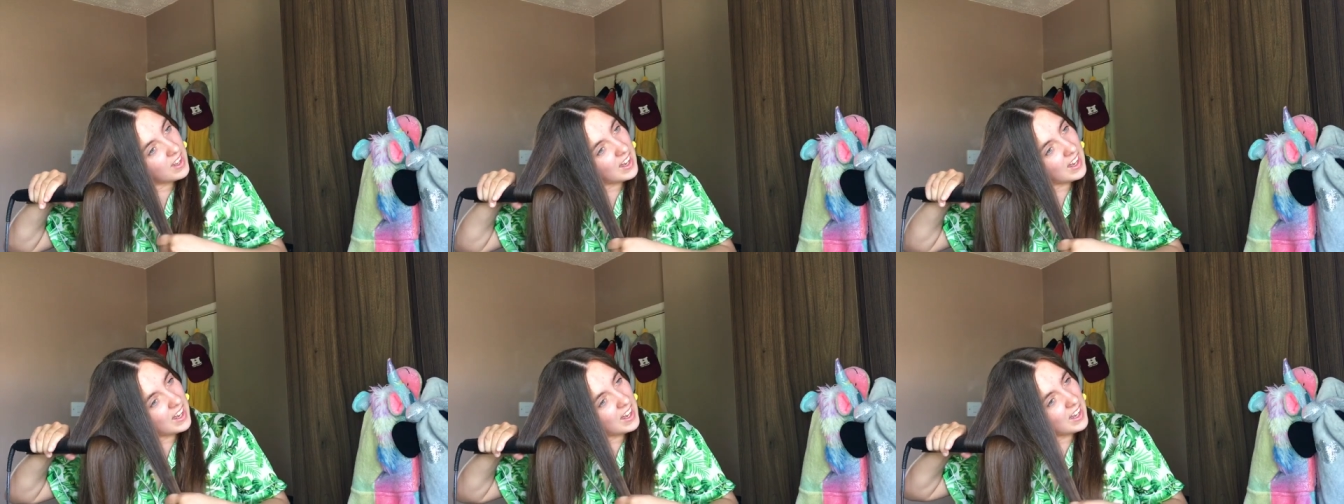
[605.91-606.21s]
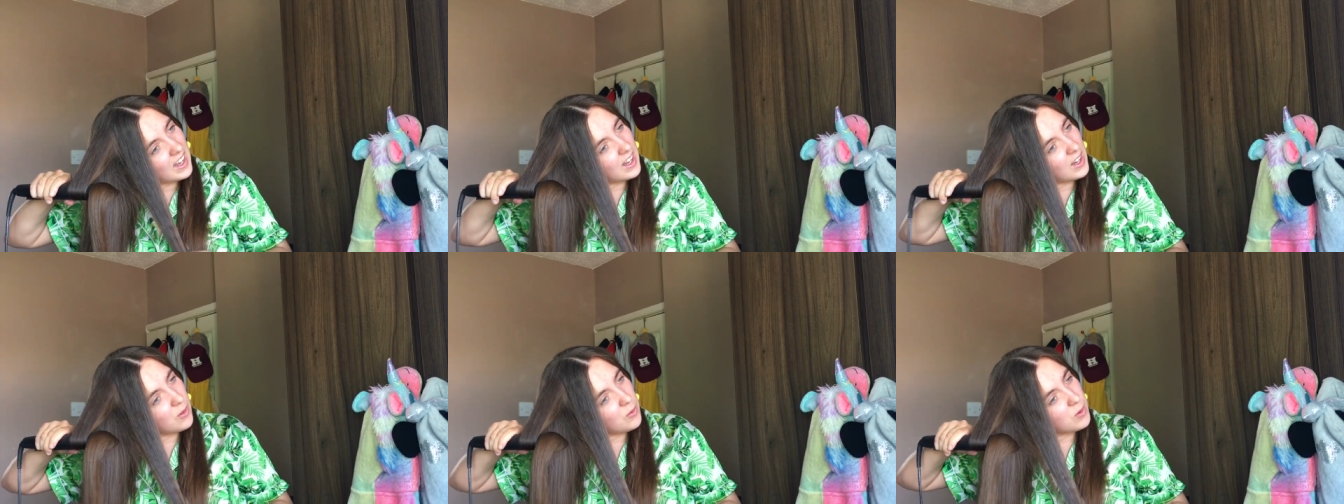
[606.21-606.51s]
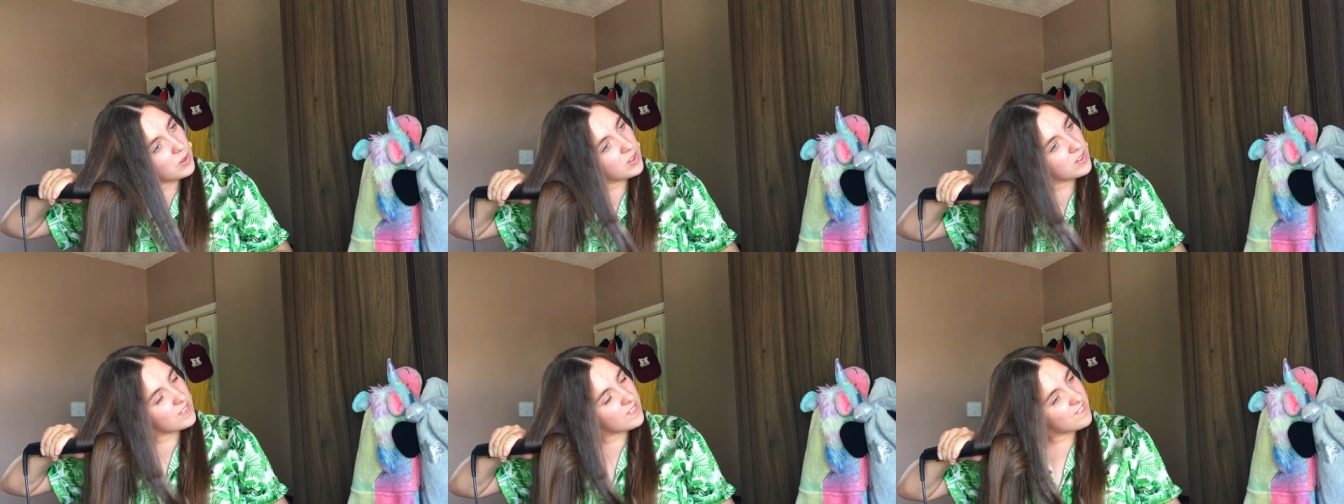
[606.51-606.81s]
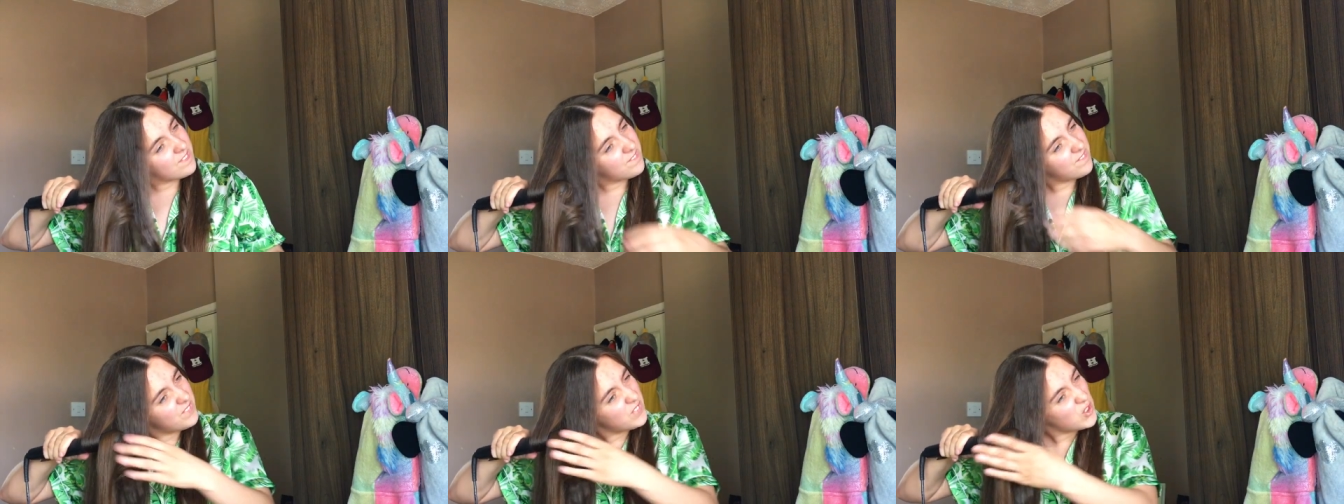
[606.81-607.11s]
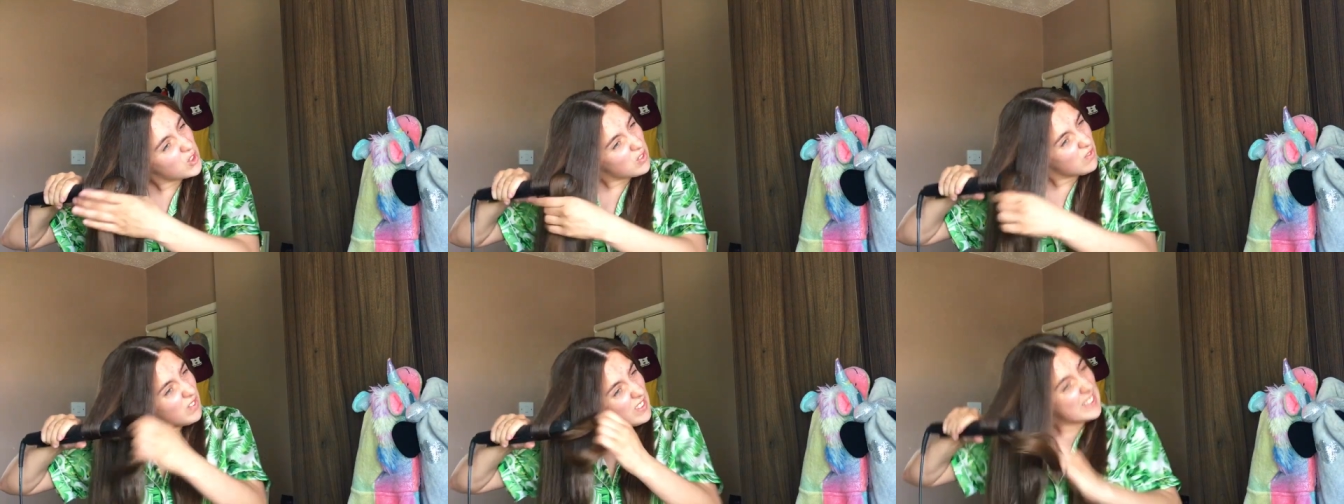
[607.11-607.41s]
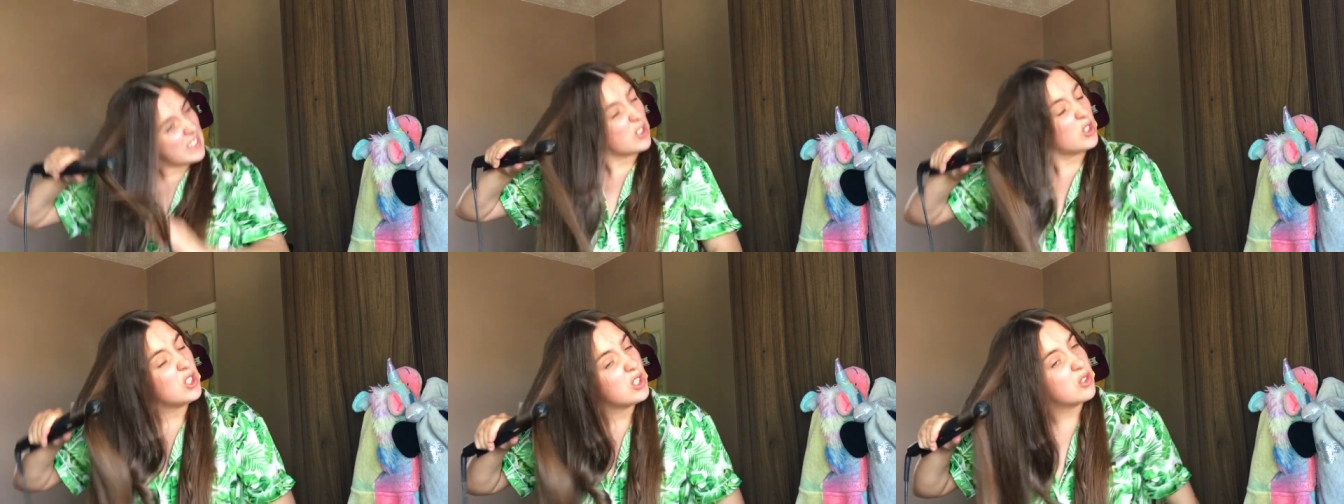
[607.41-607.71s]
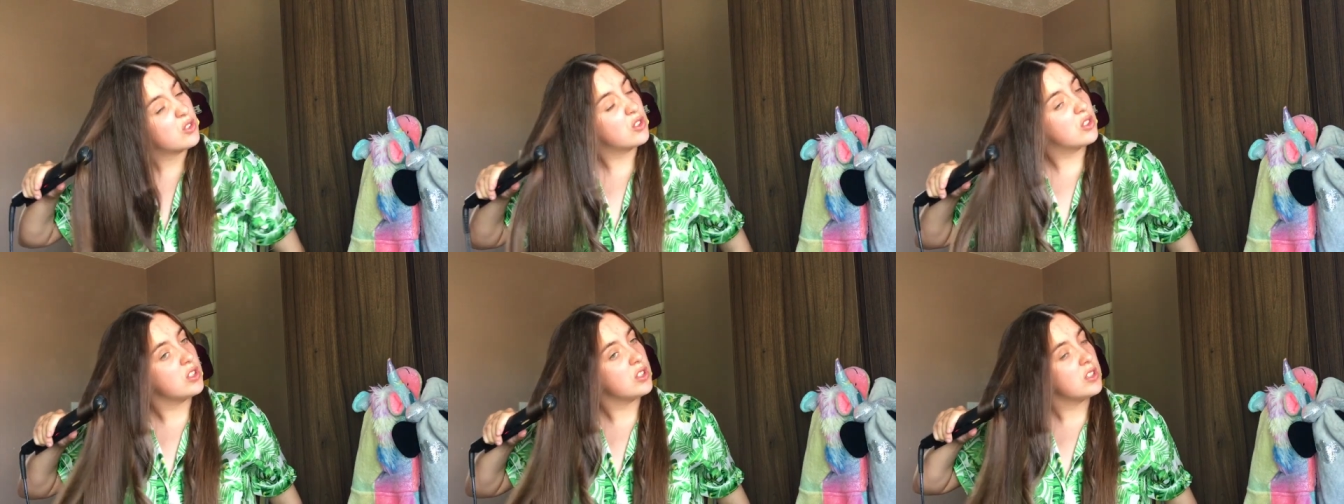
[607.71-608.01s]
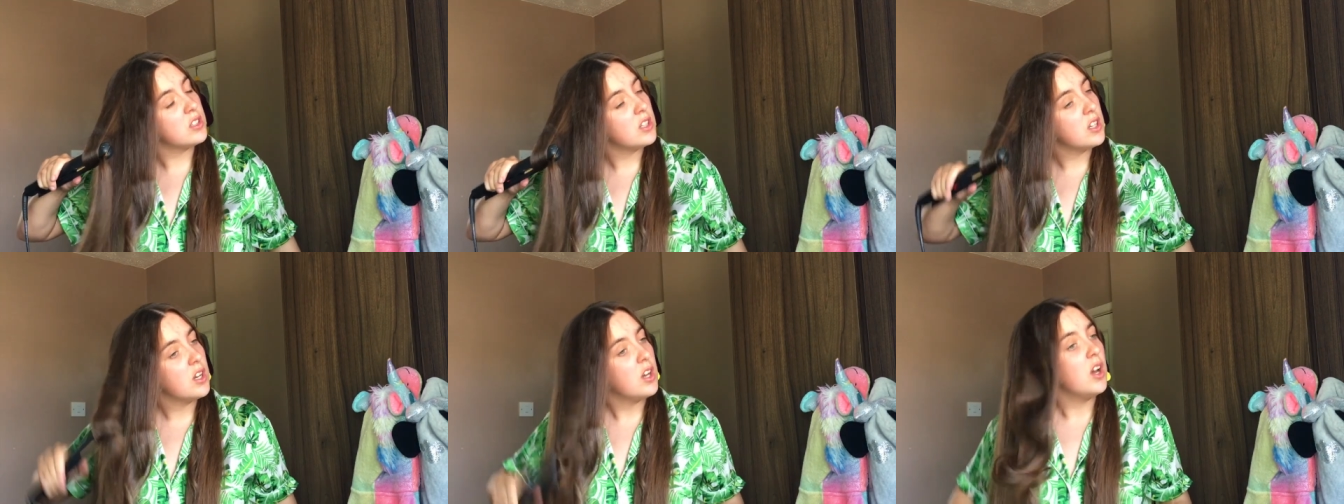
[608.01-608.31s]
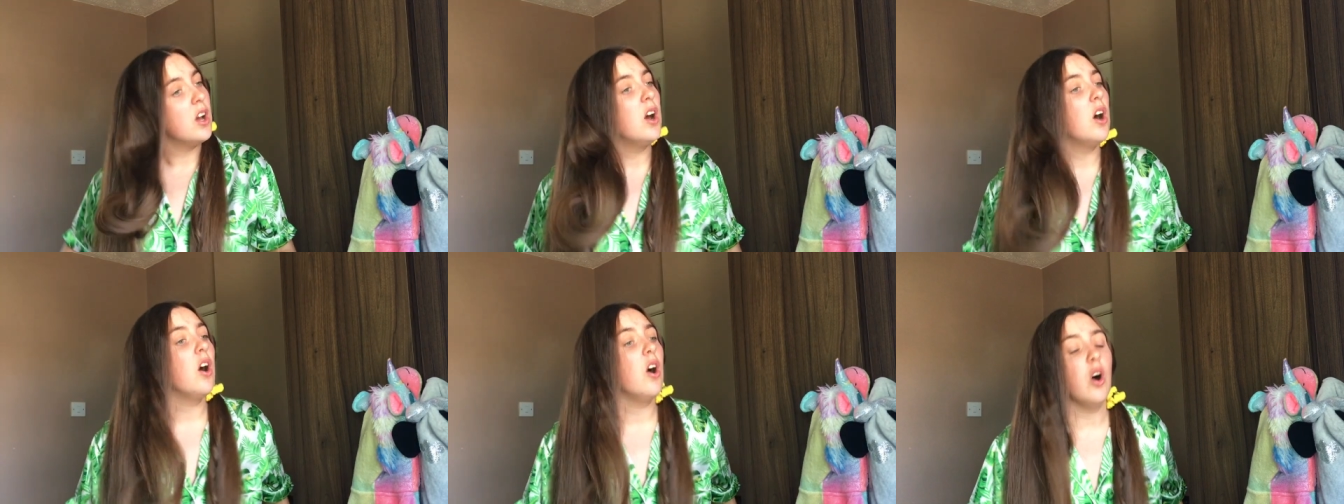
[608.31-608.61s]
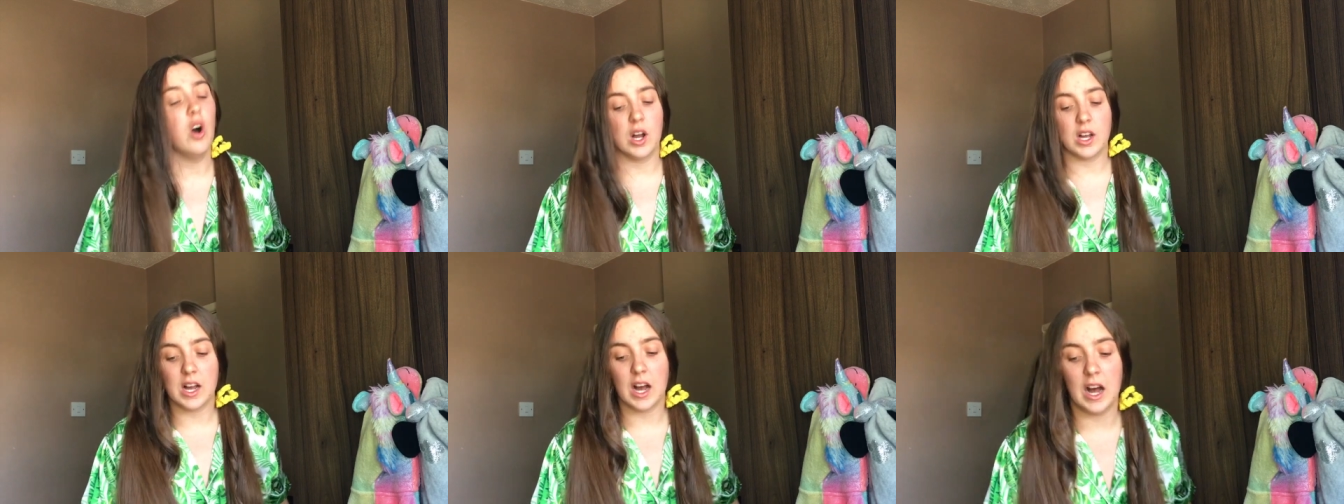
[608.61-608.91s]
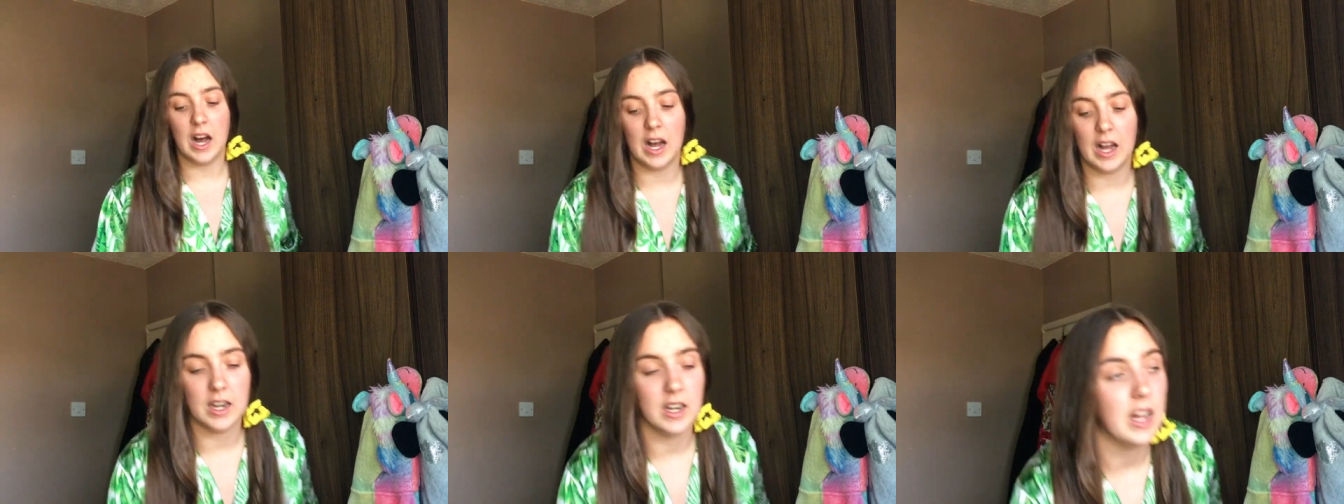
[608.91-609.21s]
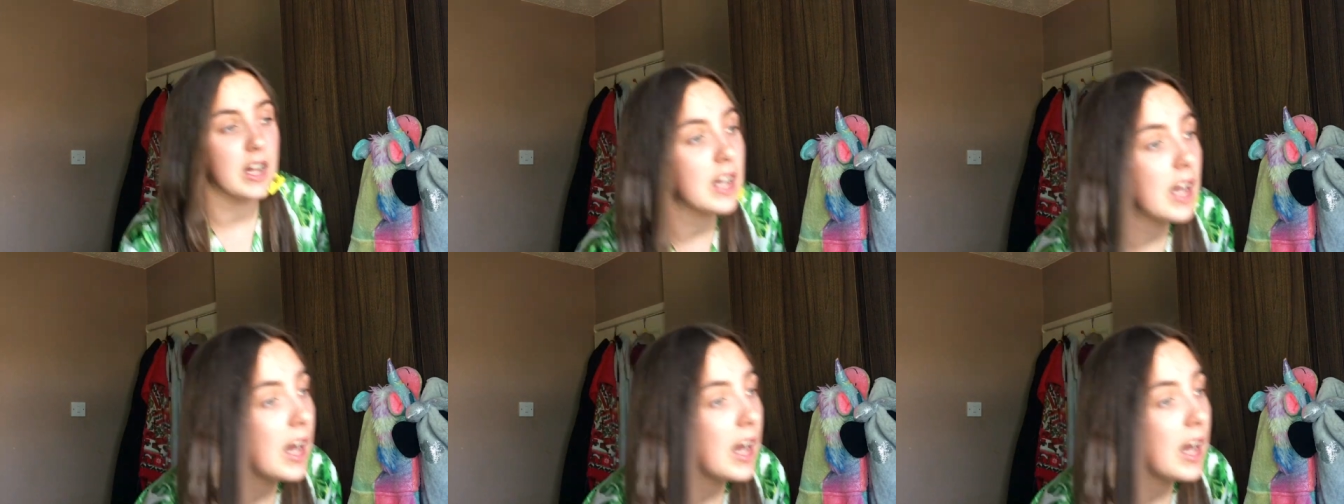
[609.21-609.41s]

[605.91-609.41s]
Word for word: Ow. Fucking red hot. Oh, I can't. I